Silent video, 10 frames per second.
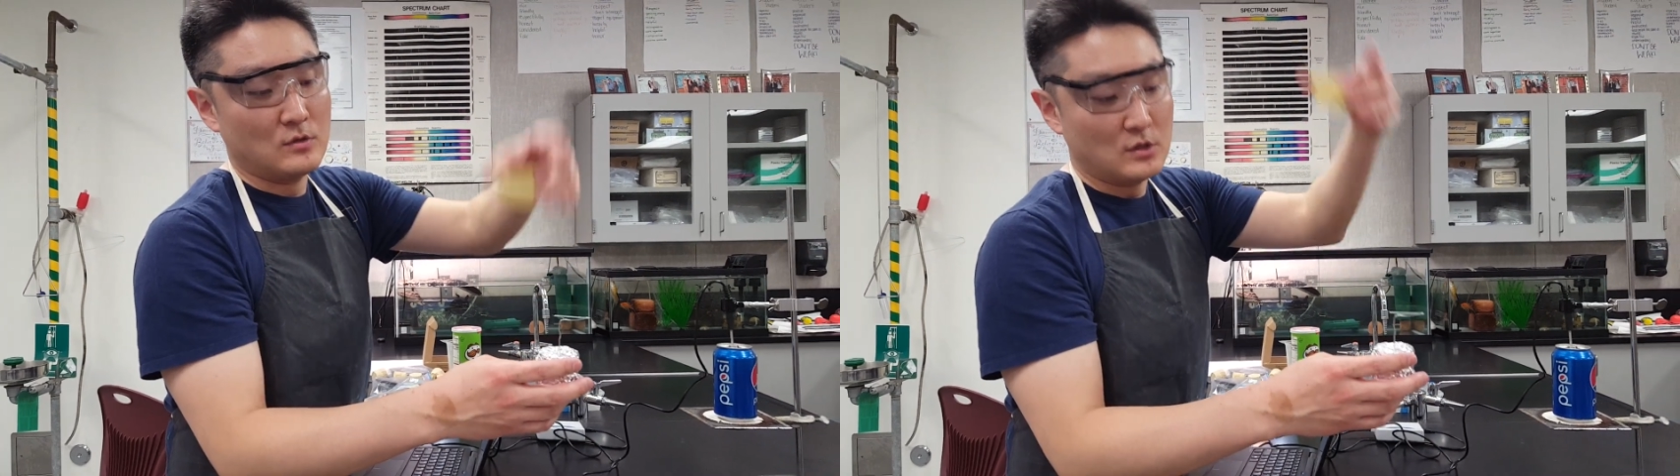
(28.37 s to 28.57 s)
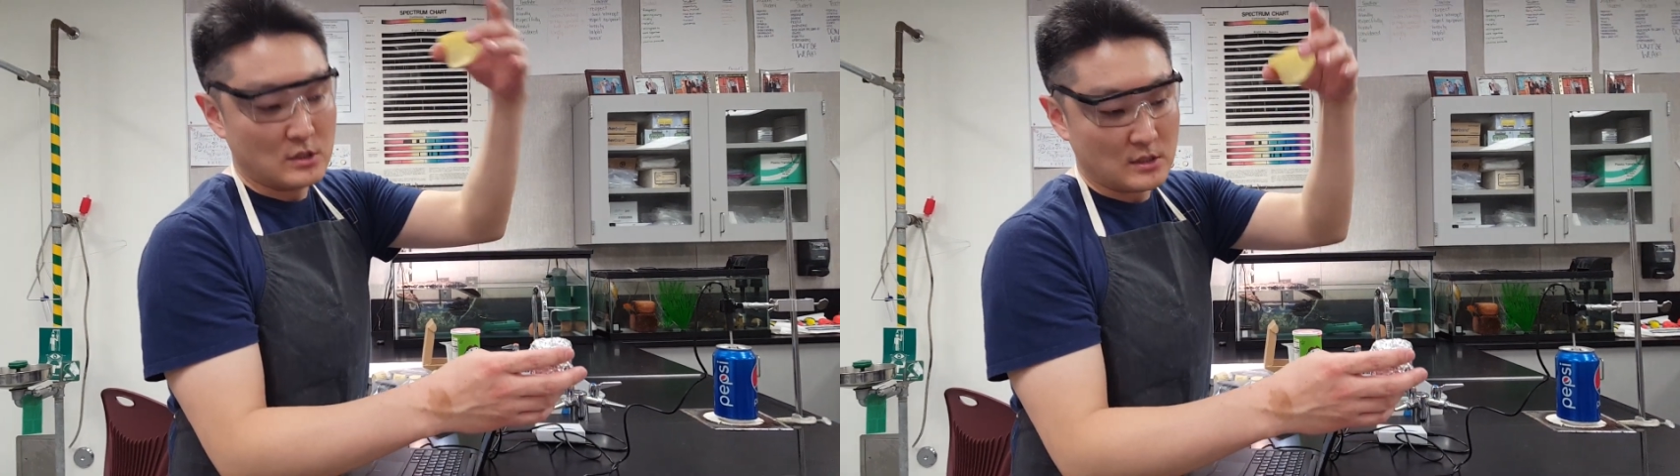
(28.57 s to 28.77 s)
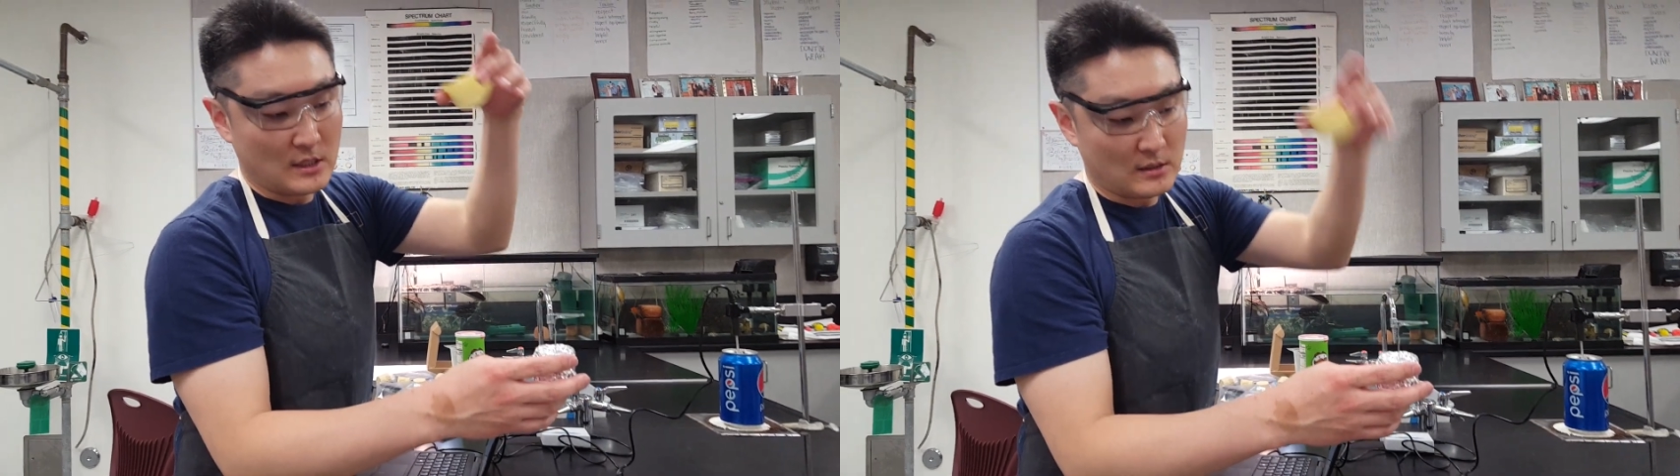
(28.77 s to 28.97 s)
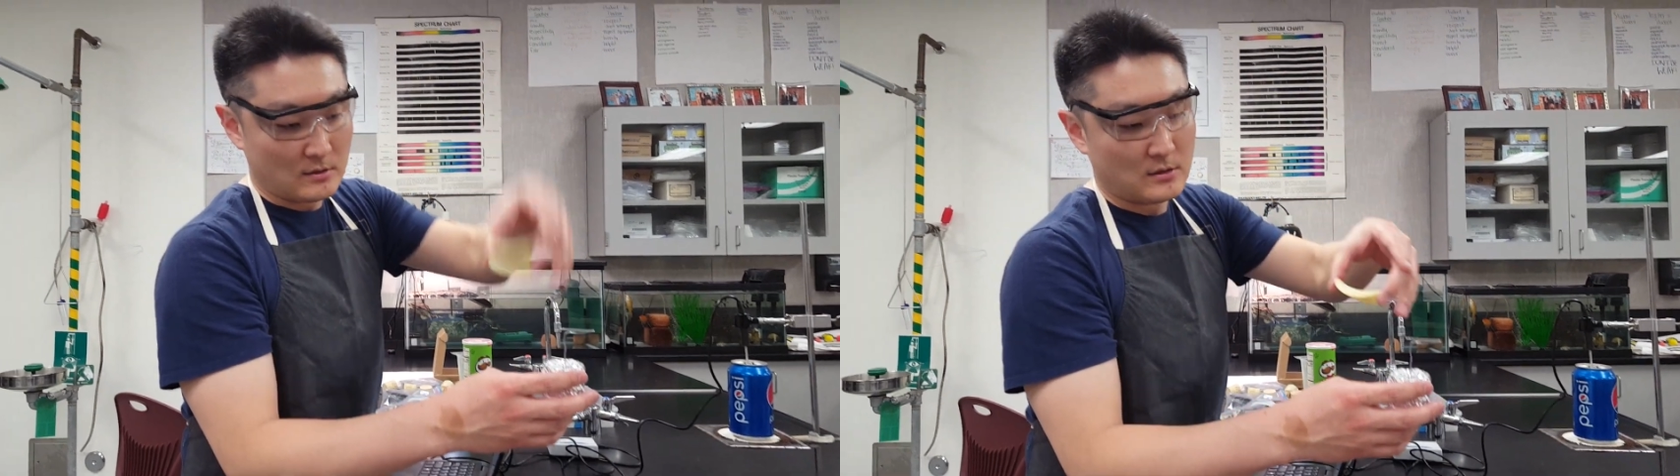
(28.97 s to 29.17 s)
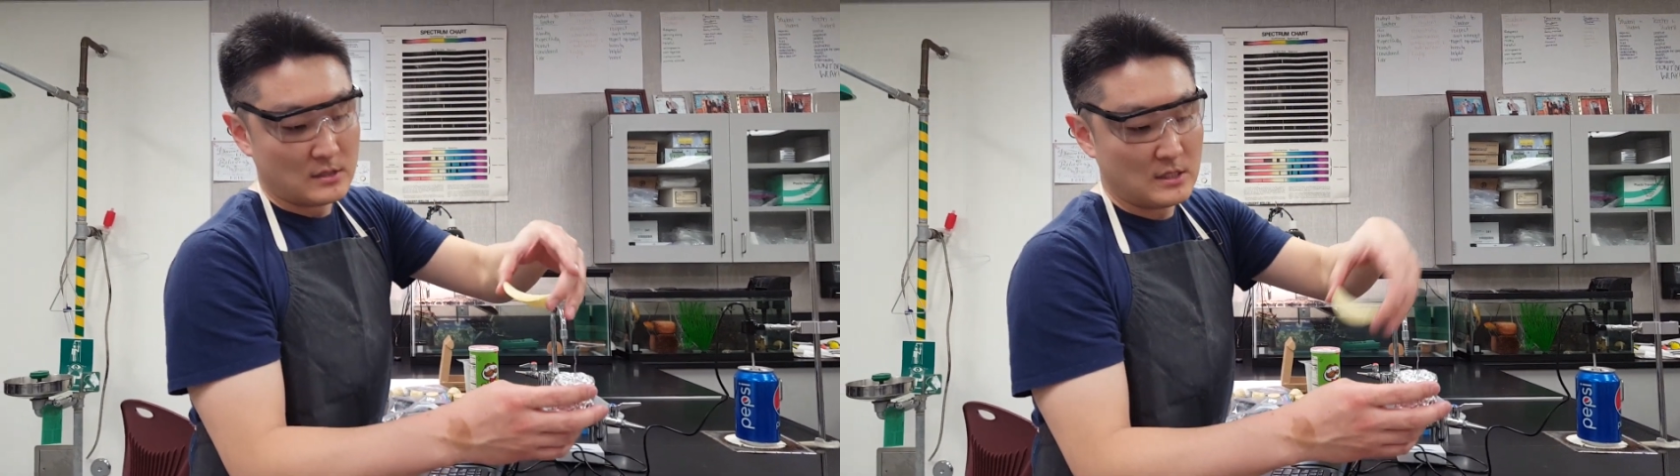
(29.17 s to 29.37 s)
So you can just like
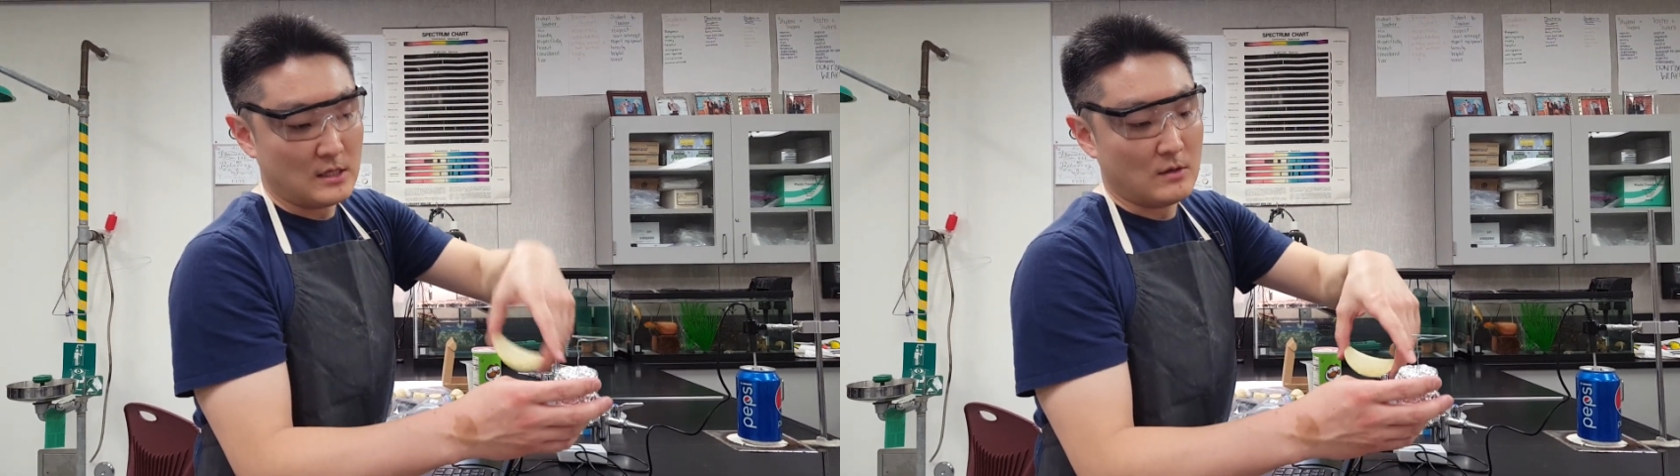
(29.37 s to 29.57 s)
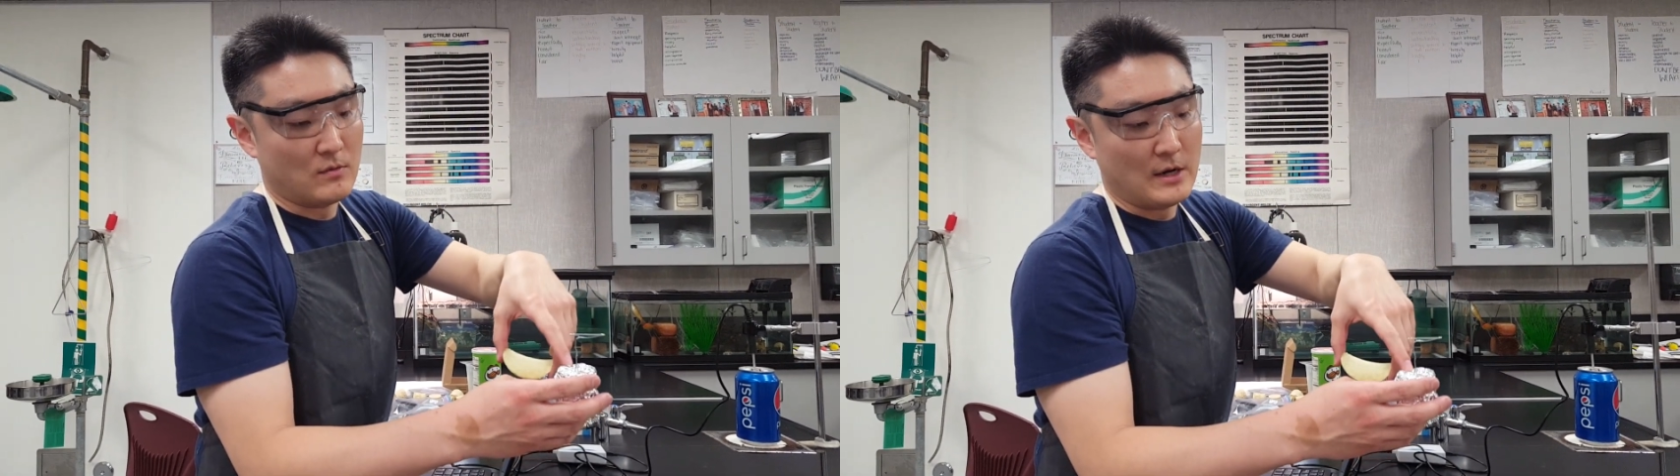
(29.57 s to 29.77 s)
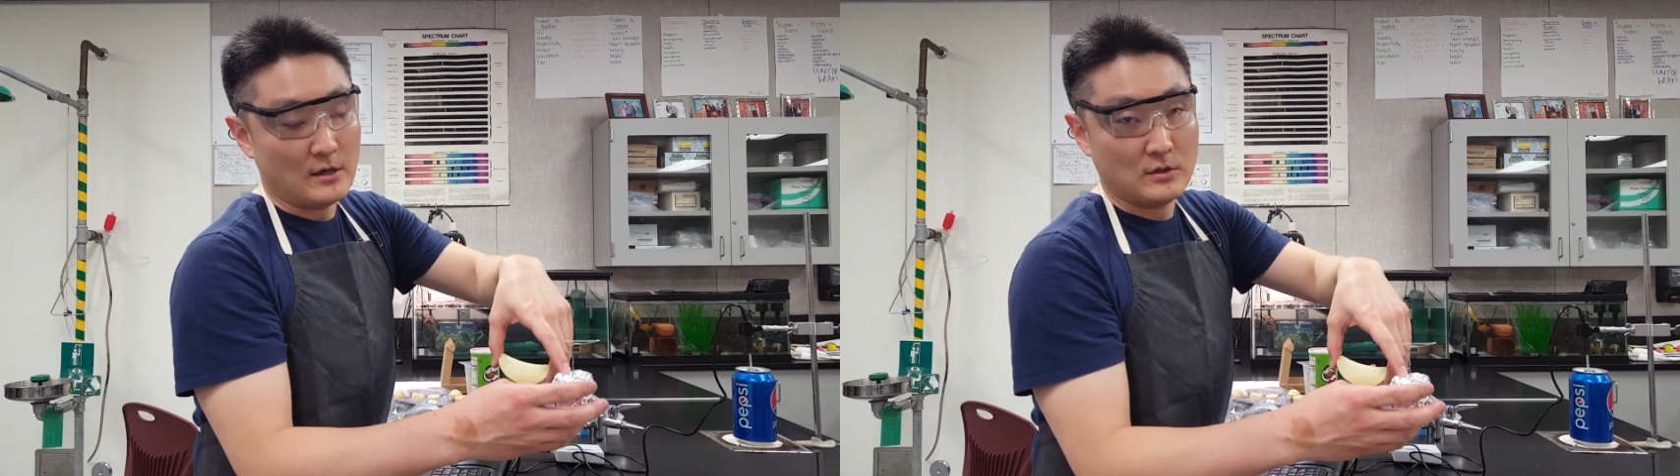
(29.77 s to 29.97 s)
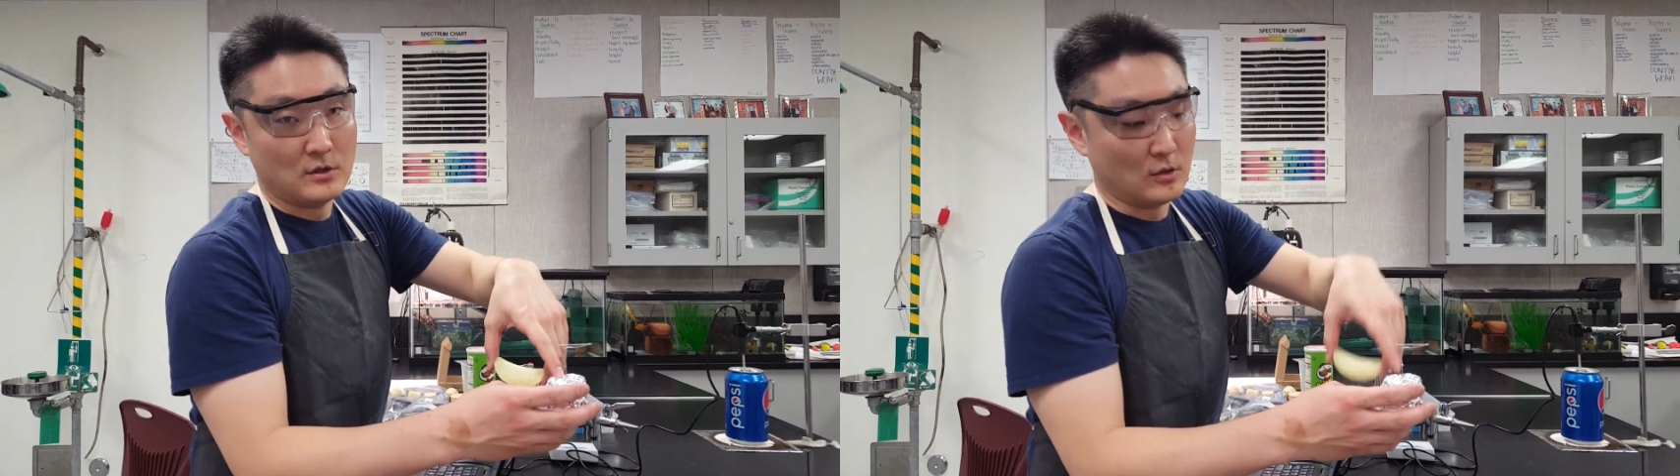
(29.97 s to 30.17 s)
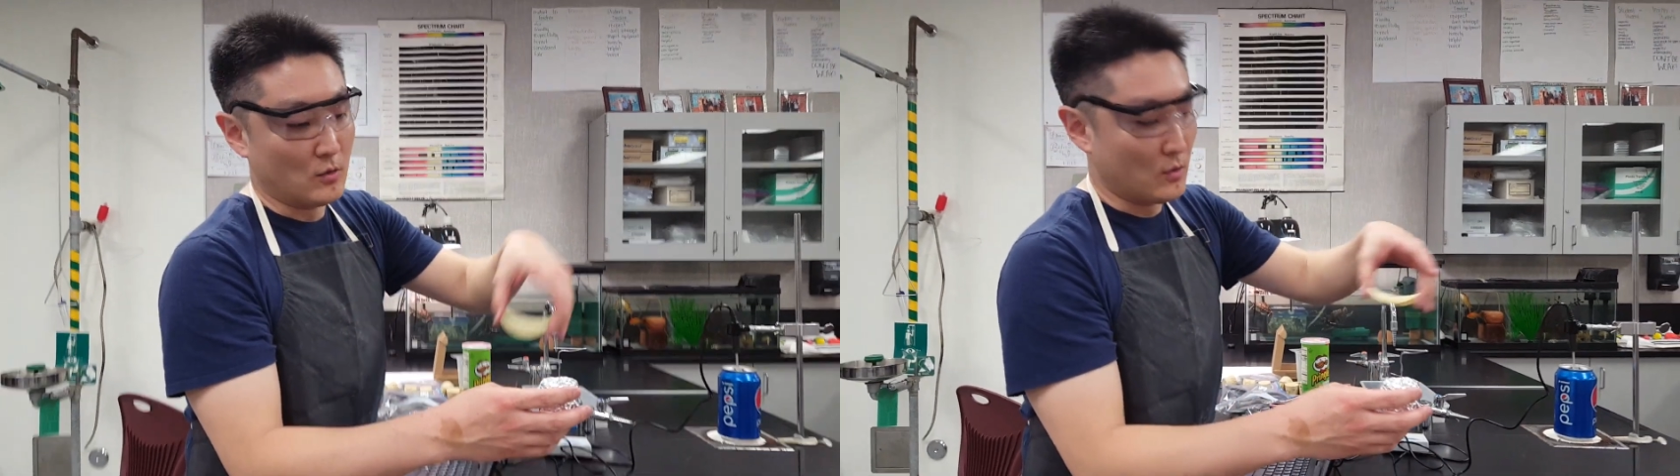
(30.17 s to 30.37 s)
stick it right
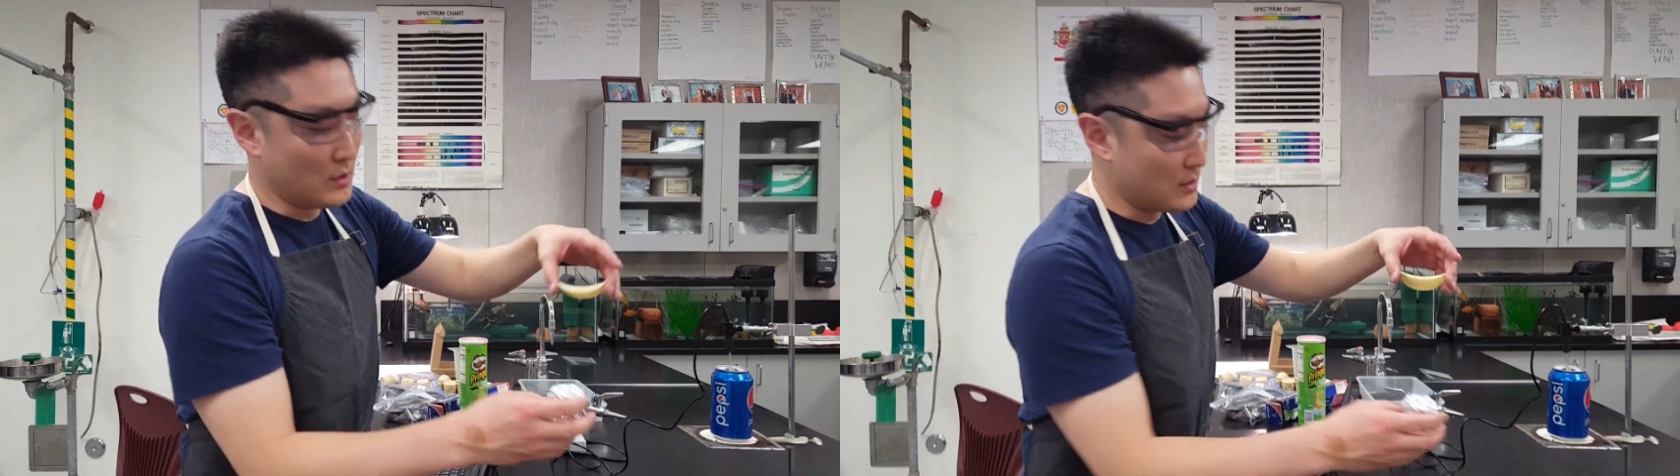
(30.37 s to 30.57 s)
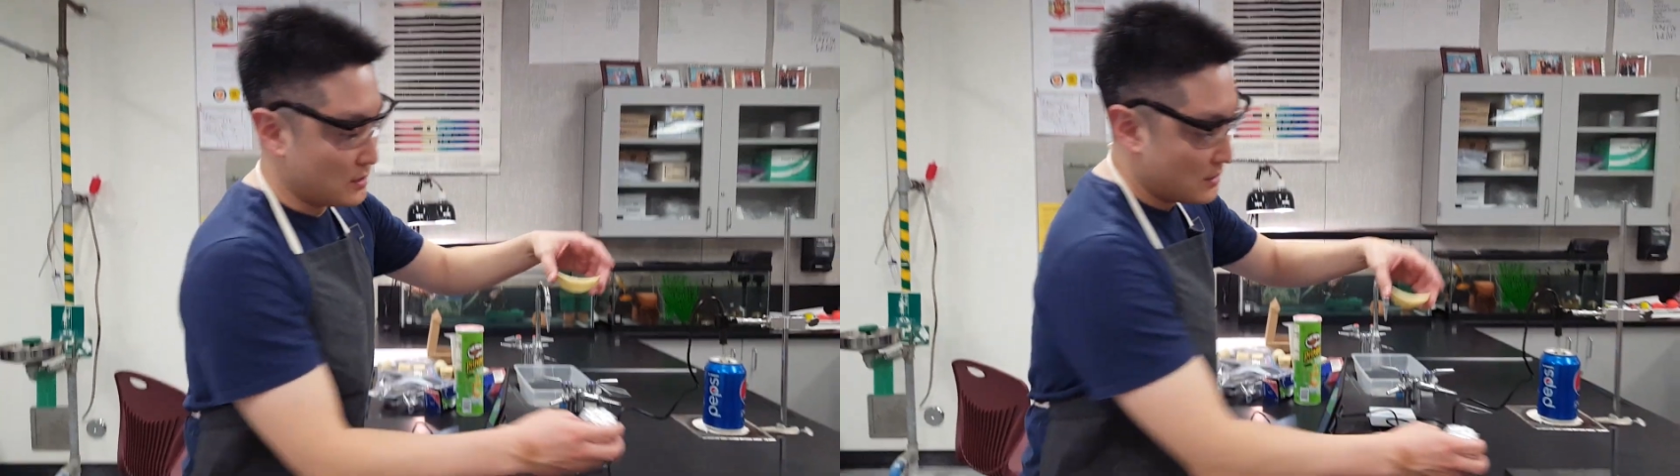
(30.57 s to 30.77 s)
onto the cork.